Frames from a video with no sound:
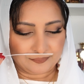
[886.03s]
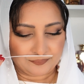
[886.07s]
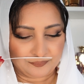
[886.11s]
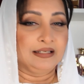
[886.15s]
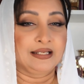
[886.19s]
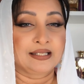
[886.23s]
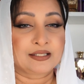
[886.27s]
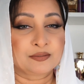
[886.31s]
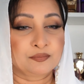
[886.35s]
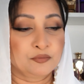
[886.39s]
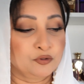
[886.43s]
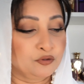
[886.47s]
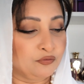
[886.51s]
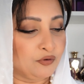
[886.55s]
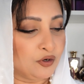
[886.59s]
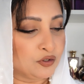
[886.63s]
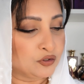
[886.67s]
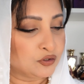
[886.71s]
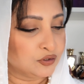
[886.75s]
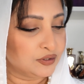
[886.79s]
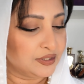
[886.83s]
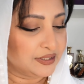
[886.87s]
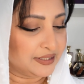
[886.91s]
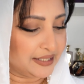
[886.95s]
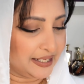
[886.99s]
Let's move on
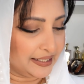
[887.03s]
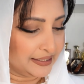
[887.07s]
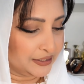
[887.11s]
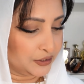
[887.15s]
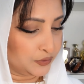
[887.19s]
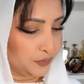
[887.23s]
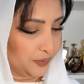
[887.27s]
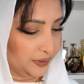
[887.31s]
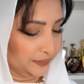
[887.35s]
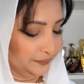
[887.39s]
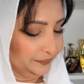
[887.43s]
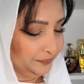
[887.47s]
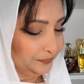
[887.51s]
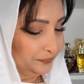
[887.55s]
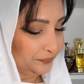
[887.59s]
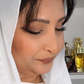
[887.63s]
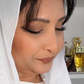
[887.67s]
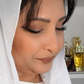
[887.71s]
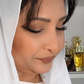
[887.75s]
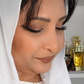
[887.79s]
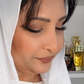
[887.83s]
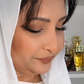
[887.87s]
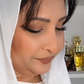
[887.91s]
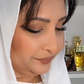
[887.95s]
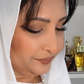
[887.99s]
to the next one,
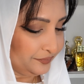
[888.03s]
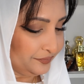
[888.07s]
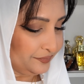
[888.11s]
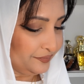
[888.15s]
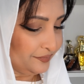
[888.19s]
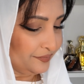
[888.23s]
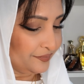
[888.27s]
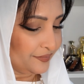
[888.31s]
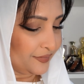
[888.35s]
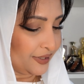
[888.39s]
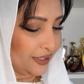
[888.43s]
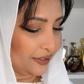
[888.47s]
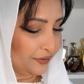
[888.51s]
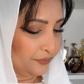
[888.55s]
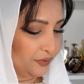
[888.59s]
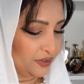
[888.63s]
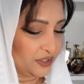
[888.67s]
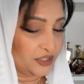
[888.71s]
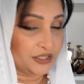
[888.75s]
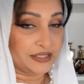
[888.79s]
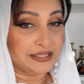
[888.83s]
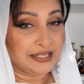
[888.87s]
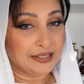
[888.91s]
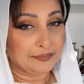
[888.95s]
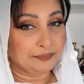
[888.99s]
which
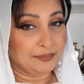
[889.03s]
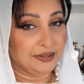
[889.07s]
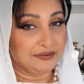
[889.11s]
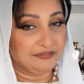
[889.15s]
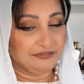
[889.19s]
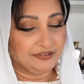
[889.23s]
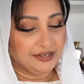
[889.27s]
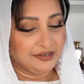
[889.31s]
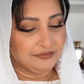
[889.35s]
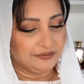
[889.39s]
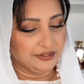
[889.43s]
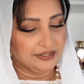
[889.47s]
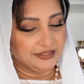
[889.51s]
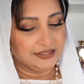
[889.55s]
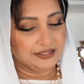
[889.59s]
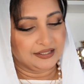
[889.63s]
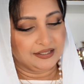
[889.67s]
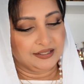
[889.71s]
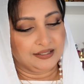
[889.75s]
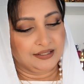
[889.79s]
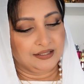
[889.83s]
is like my favorite.